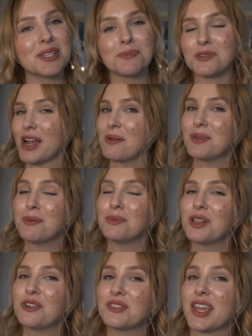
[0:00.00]
Subscribe down
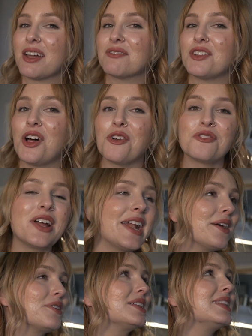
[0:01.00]
below if you haven't
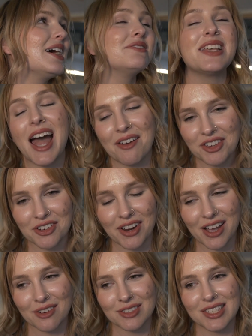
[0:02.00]
already. Would love to have you
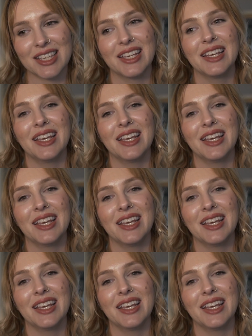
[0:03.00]
around.